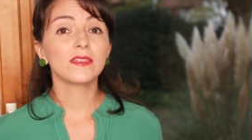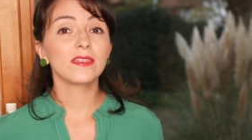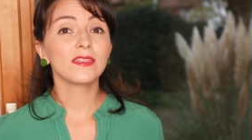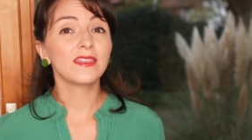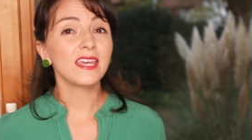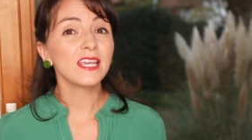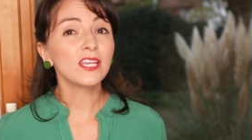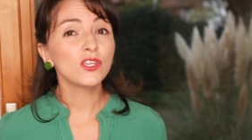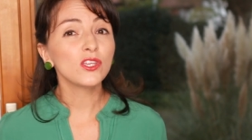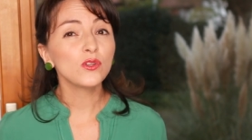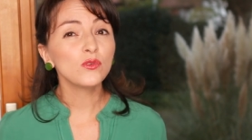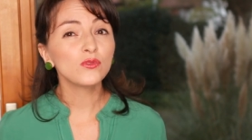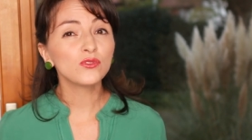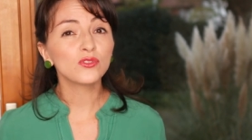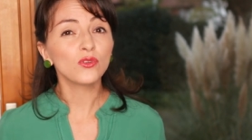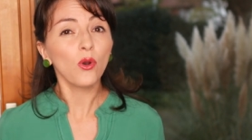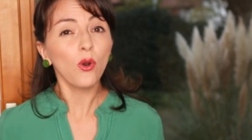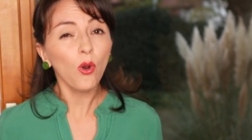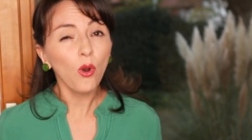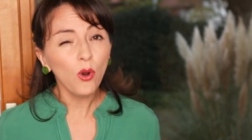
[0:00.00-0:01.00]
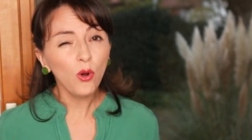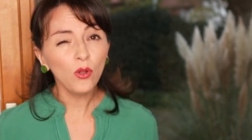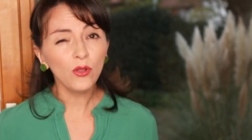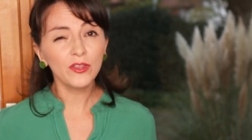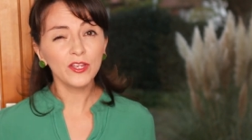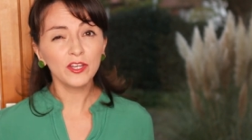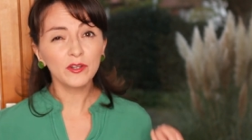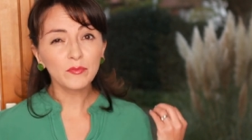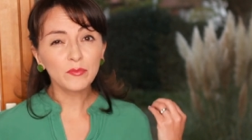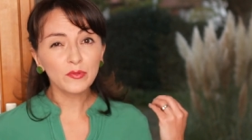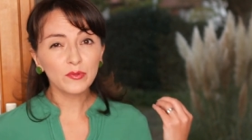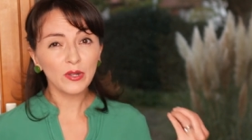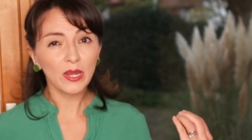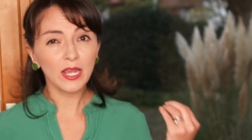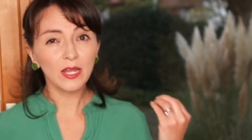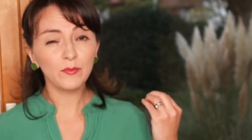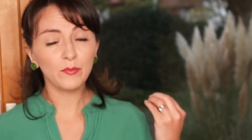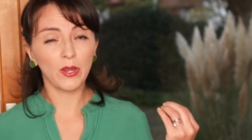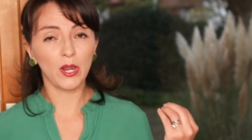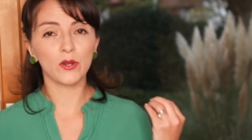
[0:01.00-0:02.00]
they use all their
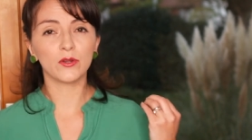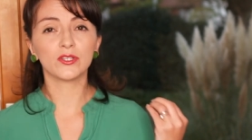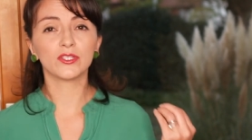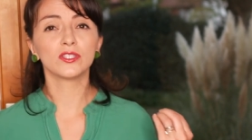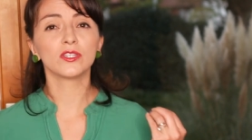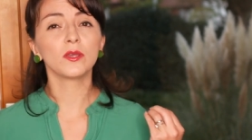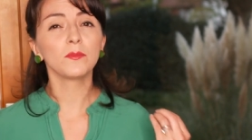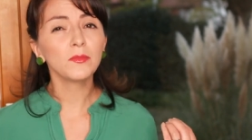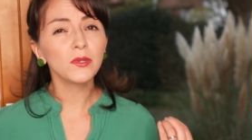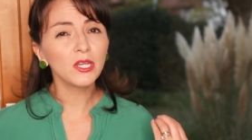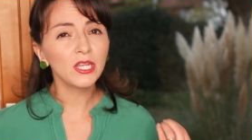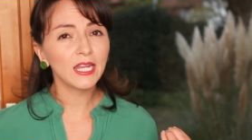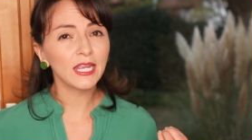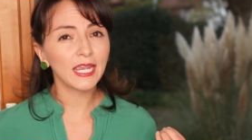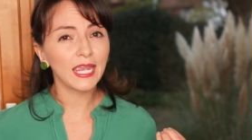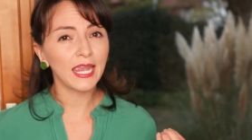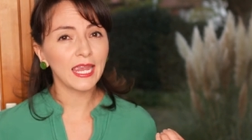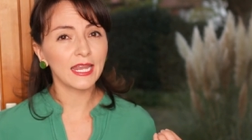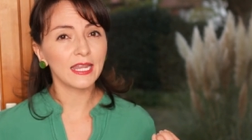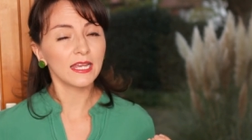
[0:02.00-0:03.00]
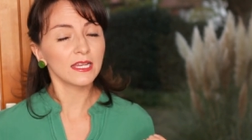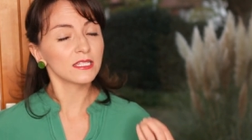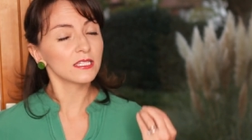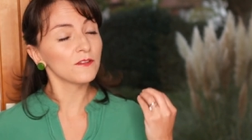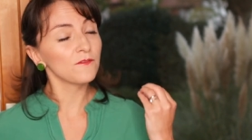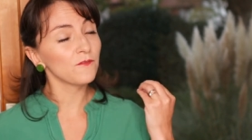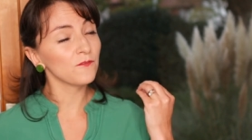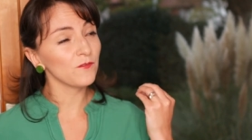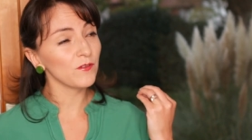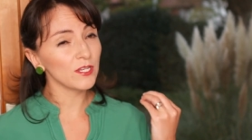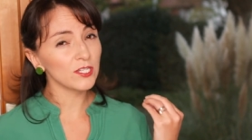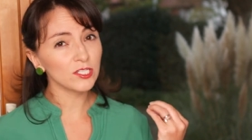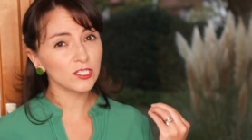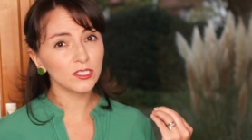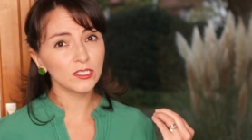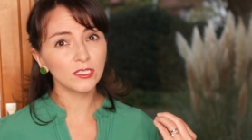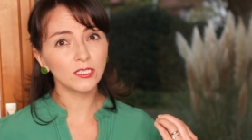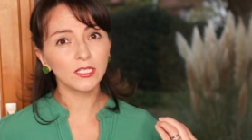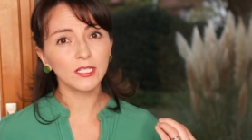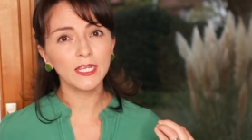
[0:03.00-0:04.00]
brain power to communicate as
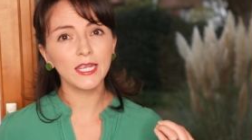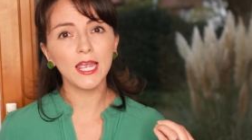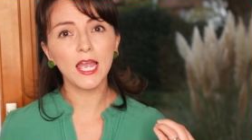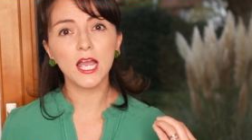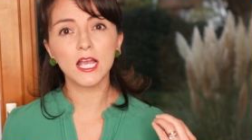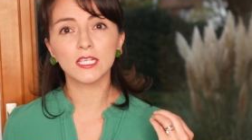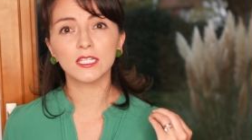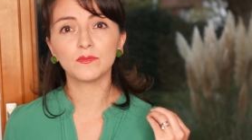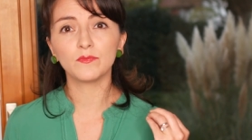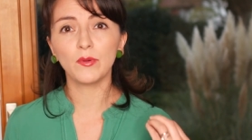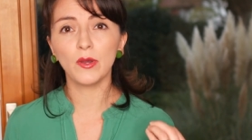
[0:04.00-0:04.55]
efficiently as